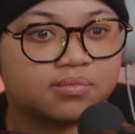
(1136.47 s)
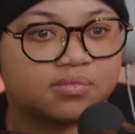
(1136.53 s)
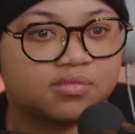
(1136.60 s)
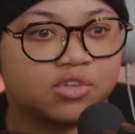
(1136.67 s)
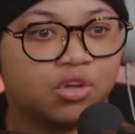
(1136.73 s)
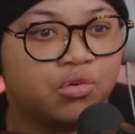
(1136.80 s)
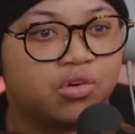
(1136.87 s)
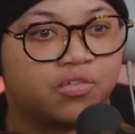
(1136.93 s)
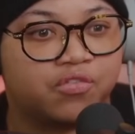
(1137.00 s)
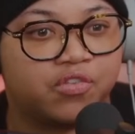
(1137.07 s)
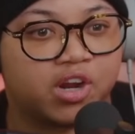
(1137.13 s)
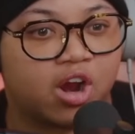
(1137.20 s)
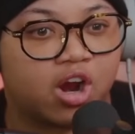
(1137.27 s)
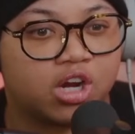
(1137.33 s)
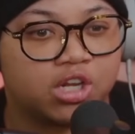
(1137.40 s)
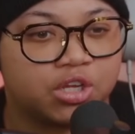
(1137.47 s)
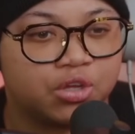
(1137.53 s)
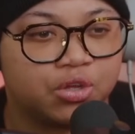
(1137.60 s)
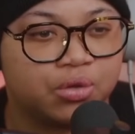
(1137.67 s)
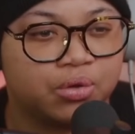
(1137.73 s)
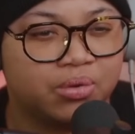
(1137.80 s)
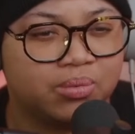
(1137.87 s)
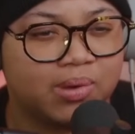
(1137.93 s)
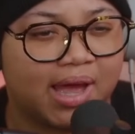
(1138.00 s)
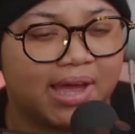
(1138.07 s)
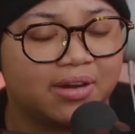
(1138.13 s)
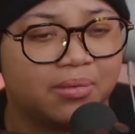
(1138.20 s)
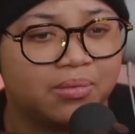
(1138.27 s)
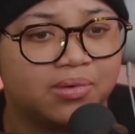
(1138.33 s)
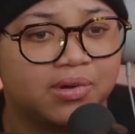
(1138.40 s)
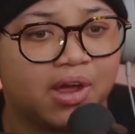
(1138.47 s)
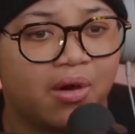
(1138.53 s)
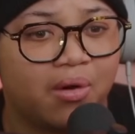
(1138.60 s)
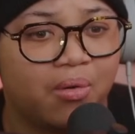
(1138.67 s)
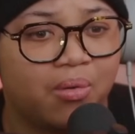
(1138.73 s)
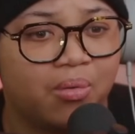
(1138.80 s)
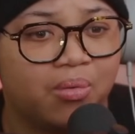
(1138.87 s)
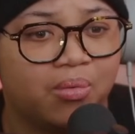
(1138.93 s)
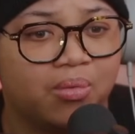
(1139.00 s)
Who the frick are you? I don't know.